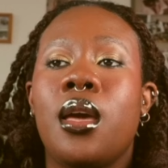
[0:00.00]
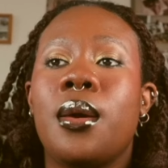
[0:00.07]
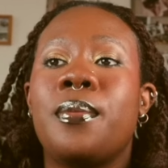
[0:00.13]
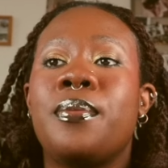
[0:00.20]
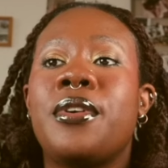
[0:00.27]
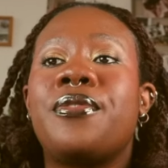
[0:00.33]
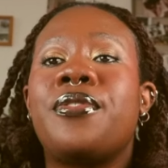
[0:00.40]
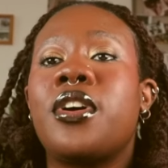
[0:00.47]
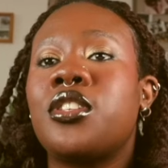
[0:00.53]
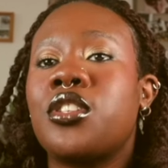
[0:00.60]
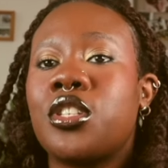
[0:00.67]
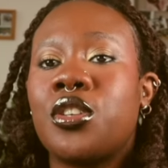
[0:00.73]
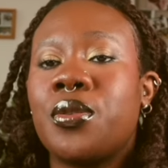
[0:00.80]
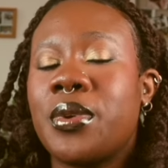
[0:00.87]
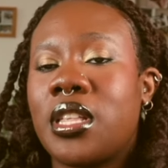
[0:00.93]
Before
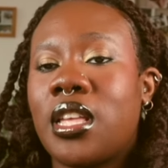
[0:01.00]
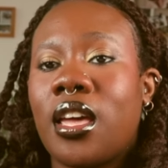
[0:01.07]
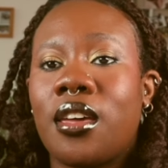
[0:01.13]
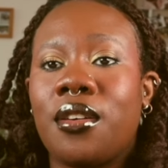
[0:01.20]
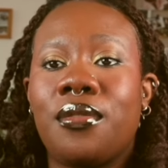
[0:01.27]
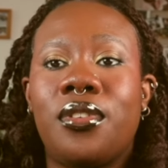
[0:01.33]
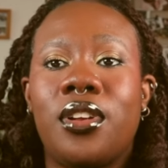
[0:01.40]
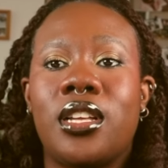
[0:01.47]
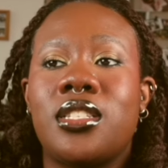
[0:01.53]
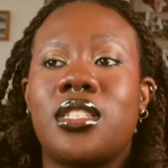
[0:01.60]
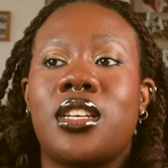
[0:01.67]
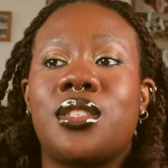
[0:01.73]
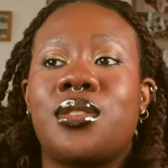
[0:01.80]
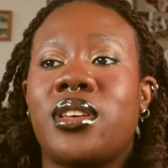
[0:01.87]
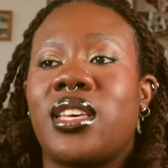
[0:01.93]
social media
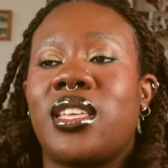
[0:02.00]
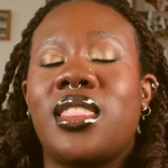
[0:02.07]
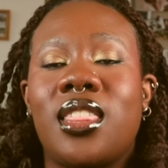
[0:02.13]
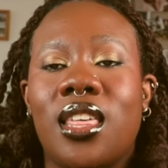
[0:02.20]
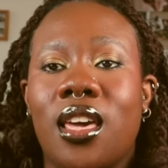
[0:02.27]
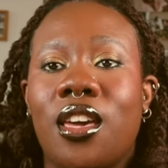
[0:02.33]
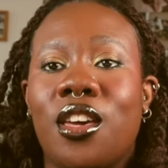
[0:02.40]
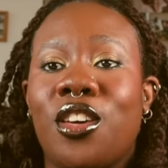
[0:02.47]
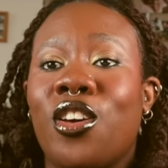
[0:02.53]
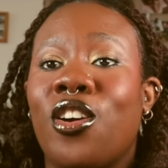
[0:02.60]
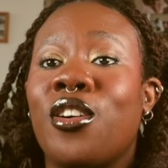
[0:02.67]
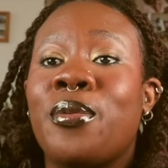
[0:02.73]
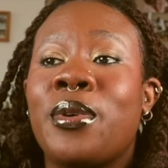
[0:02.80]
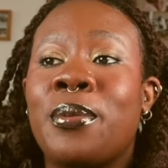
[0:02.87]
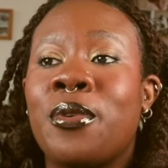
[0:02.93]
influencers were a thing, young
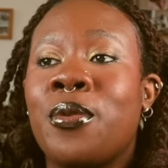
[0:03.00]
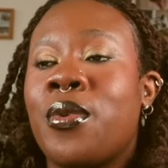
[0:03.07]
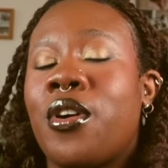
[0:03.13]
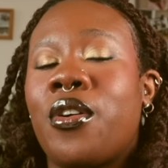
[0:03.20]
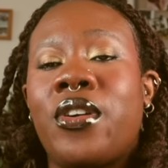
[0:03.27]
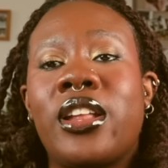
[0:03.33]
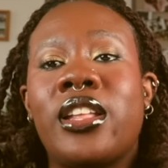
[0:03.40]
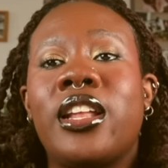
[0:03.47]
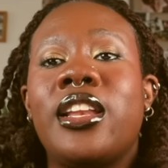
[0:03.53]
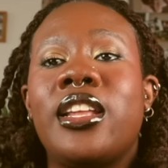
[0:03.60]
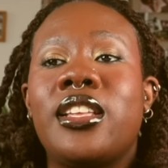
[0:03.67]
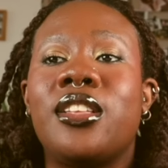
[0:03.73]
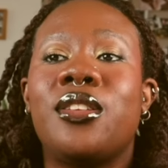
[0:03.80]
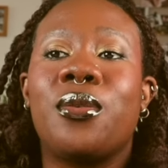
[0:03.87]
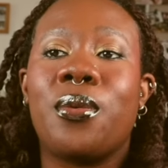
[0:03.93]
people were already
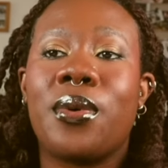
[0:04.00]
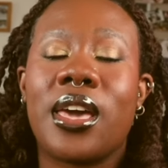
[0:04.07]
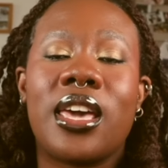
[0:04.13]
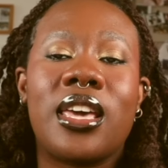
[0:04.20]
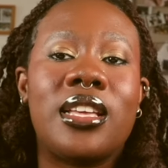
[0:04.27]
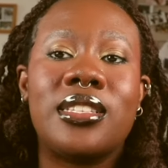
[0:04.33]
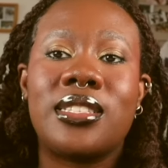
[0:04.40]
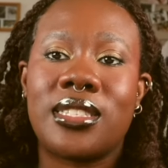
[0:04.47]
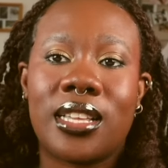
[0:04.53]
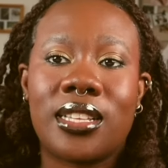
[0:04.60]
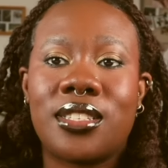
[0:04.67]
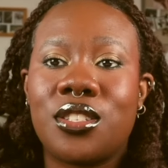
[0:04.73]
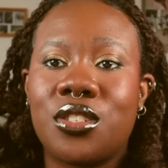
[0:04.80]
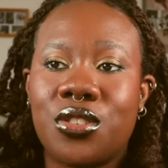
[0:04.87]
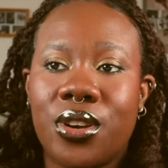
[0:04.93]
leading the way in
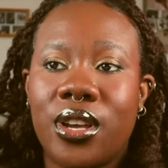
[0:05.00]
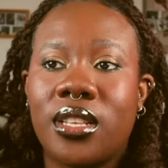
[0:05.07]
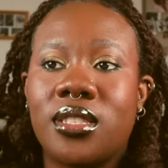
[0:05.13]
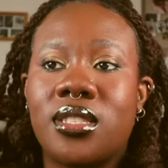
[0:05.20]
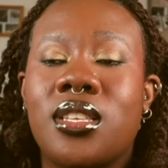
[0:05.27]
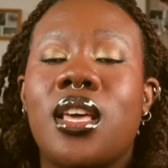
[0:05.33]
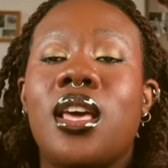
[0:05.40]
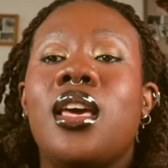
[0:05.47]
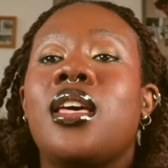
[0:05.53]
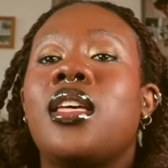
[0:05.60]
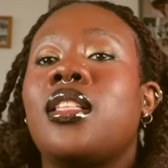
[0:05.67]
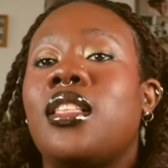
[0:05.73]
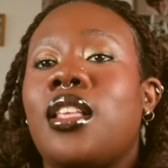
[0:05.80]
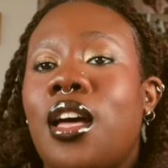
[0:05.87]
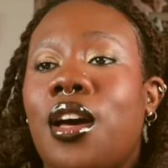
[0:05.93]
certain trends.
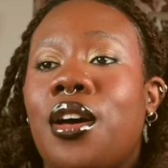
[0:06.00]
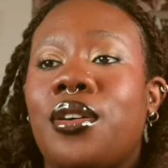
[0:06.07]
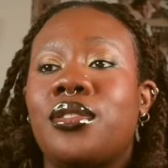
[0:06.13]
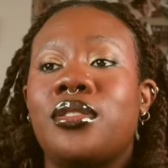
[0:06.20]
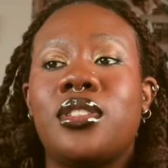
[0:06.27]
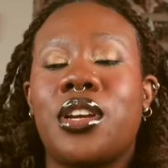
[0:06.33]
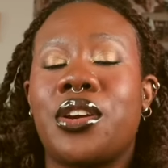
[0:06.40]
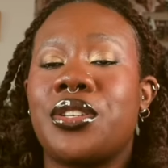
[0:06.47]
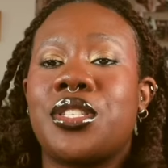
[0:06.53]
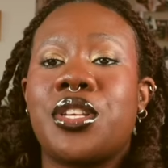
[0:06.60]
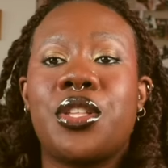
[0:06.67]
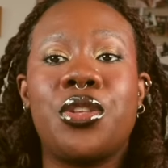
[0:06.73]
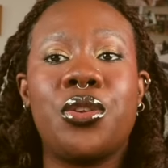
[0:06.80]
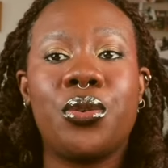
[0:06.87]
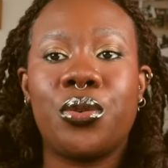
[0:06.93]
Now, there is a
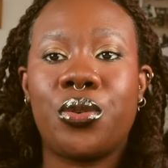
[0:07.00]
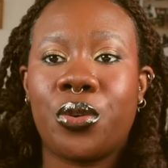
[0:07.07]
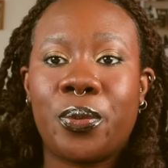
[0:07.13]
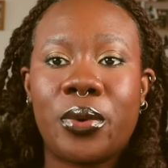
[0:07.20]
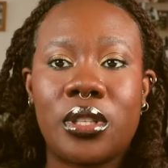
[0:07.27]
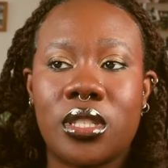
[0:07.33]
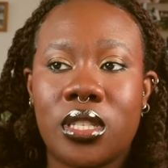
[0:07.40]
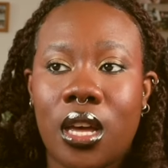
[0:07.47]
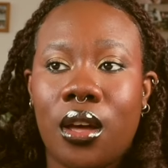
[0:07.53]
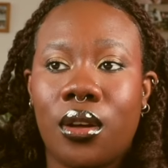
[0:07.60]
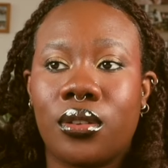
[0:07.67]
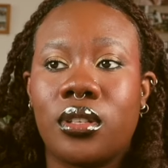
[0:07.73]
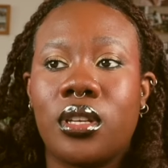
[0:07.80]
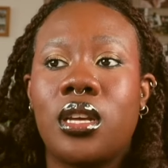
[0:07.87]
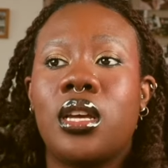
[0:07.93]
new group in town,